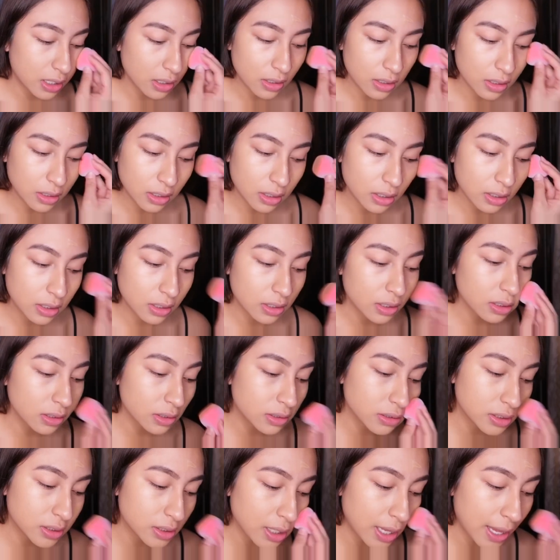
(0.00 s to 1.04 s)

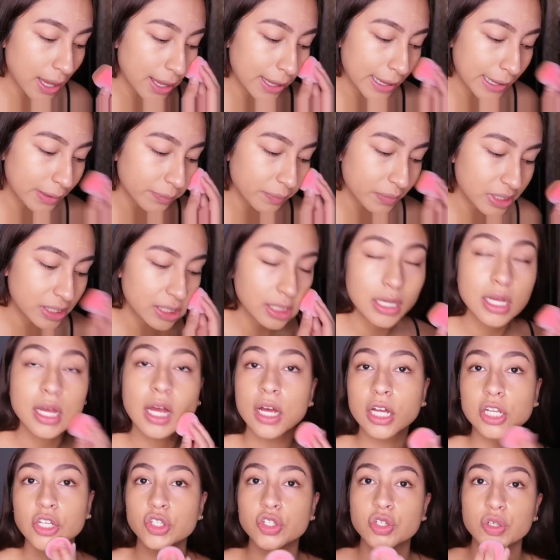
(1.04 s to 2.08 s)
is, how many
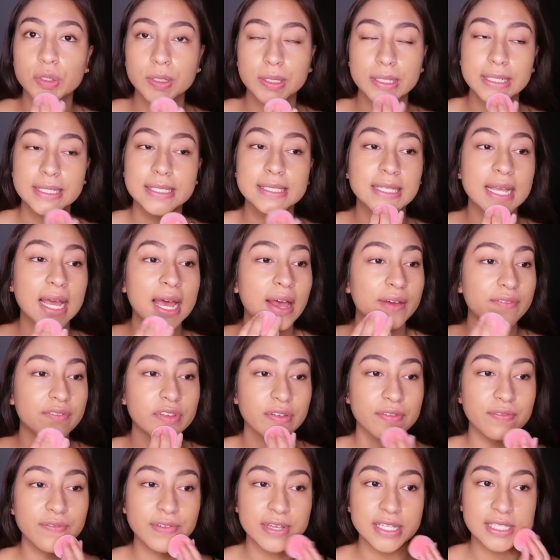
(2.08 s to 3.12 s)
countries
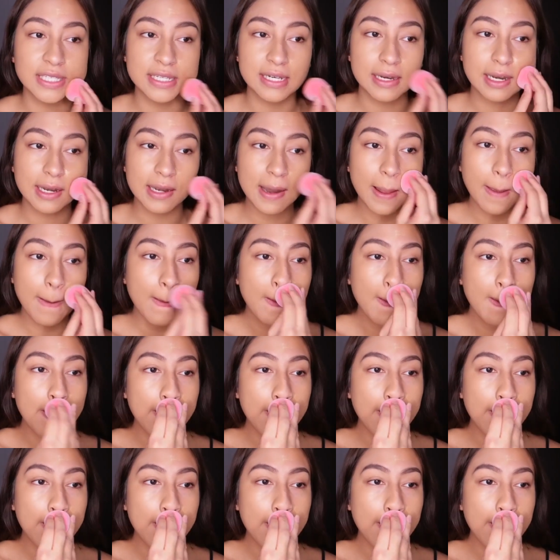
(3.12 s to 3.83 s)
have you visited?